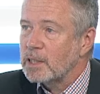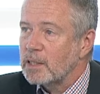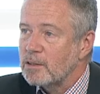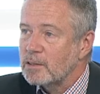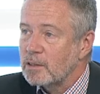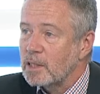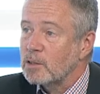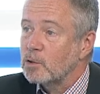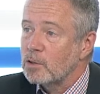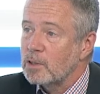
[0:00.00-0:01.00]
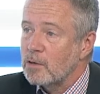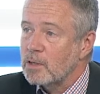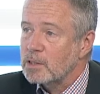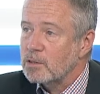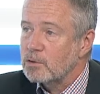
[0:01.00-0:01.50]
lead us in that good
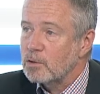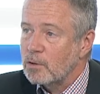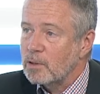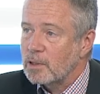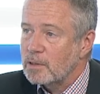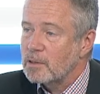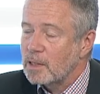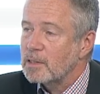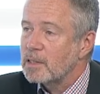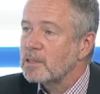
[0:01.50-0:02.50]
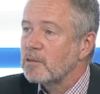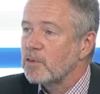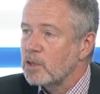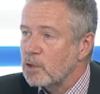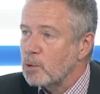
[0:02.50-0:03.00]
direction. So it is a
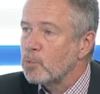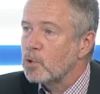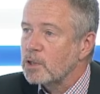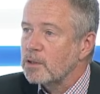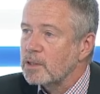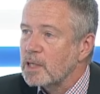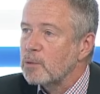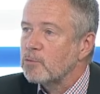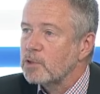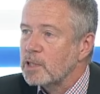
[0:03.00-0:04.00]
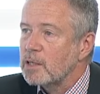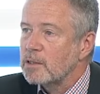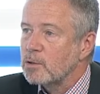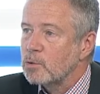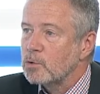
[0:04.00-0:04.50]
very important time for the
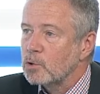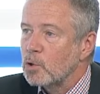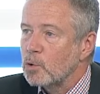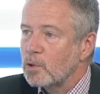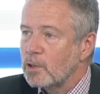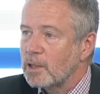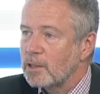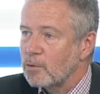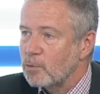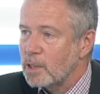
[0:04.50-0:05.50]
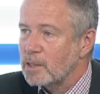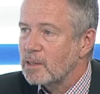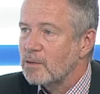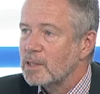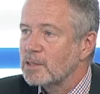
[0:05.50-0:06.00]
ITU to go in the right
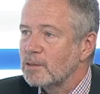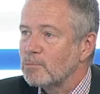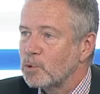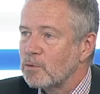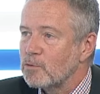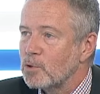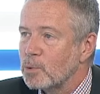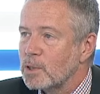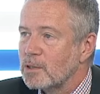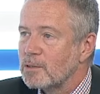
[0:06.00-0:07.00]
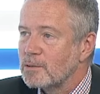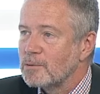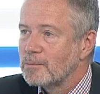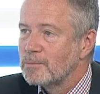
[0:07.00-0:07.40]
direction moving forward. Well,